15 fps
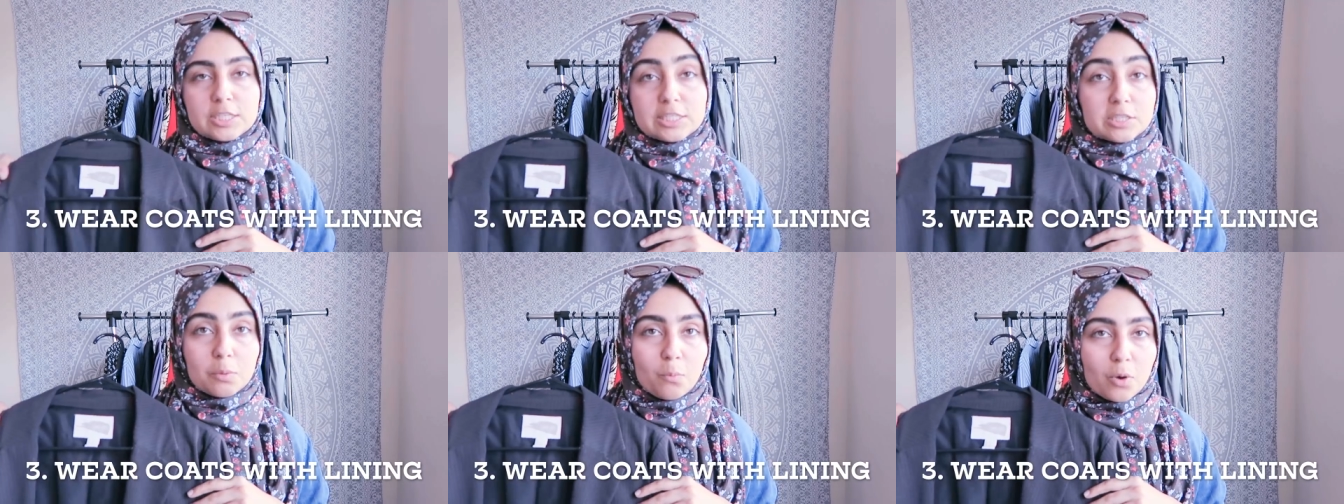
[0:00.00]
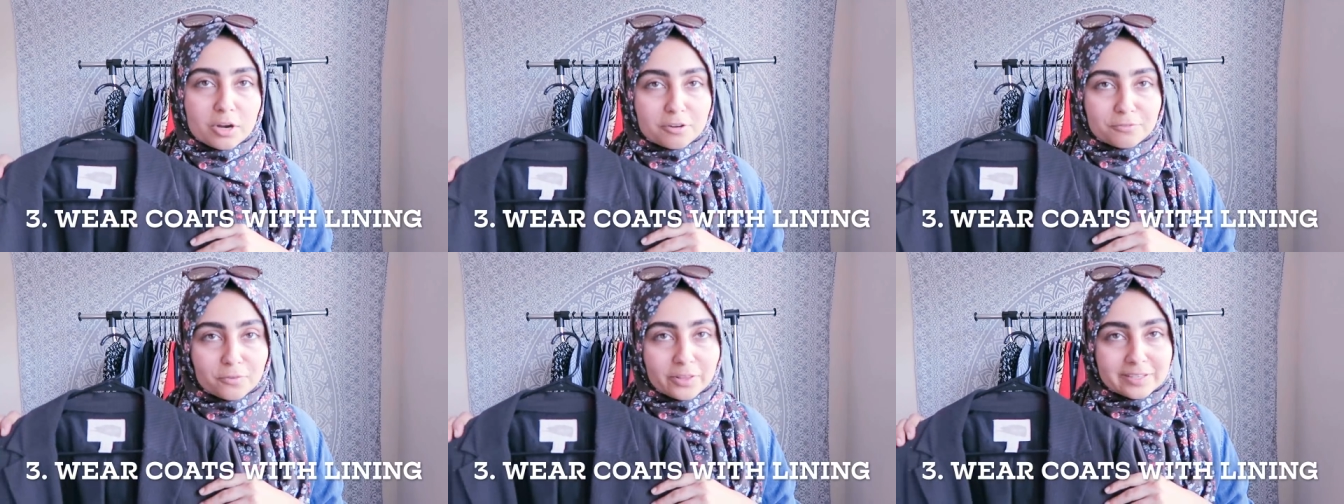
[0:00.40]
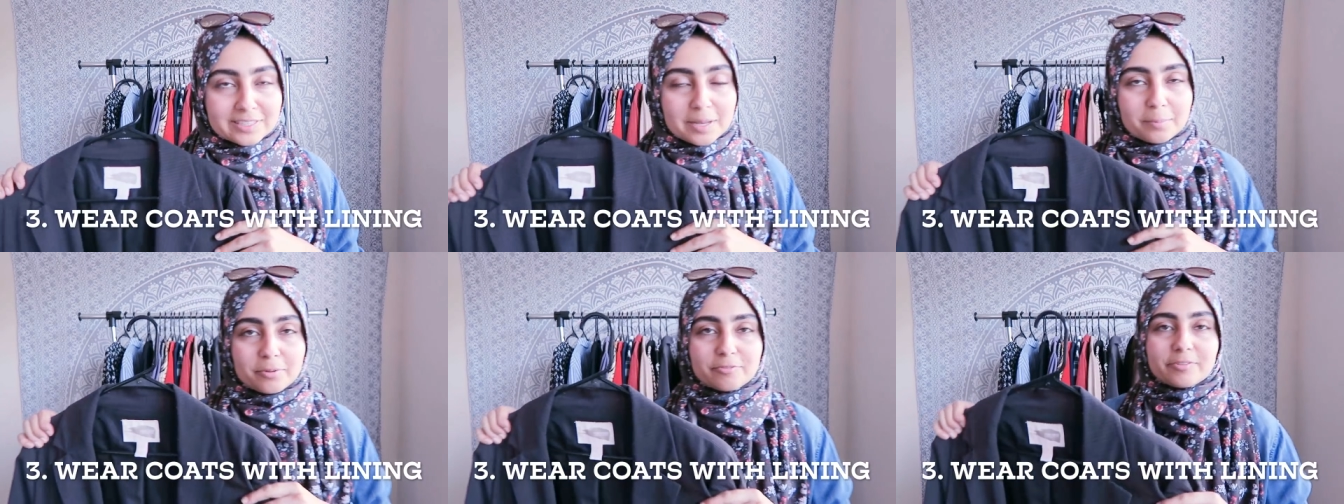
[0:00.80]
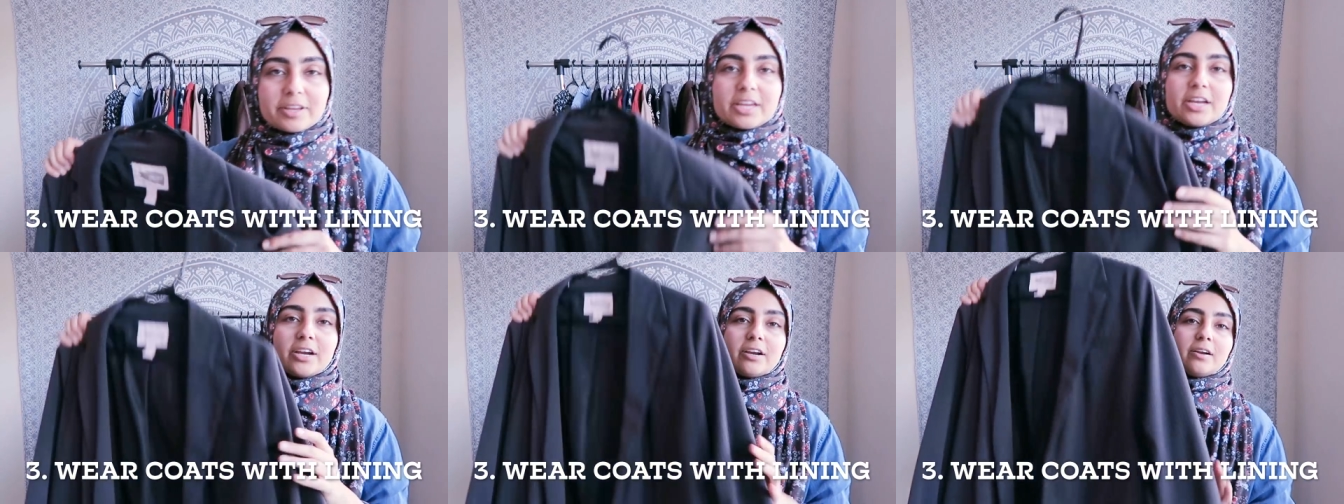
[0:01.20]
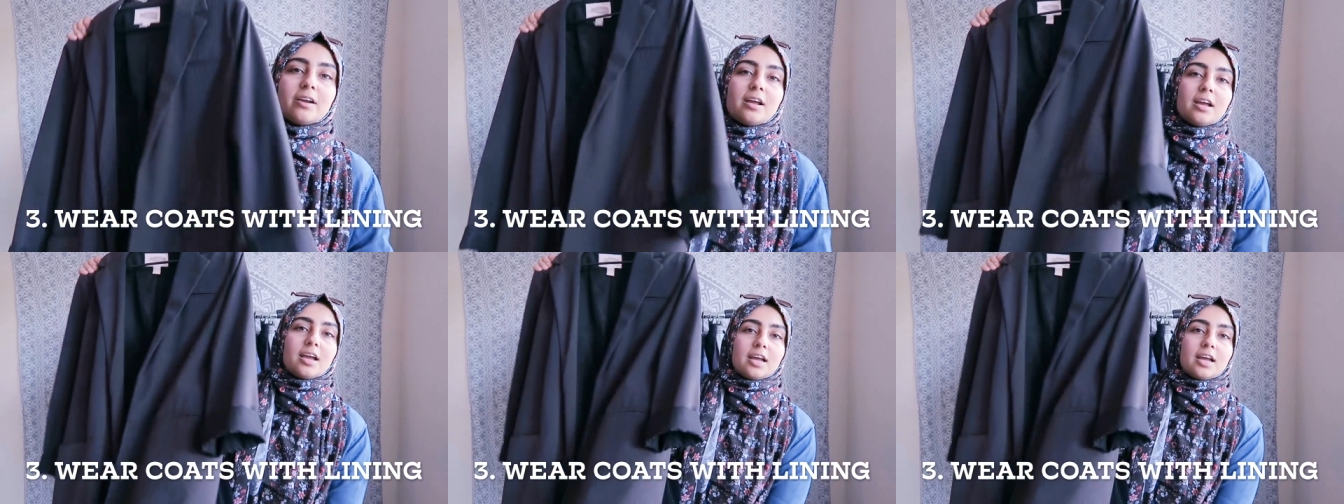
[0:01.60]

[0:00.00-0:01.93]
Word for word: This is a wonderful example over here.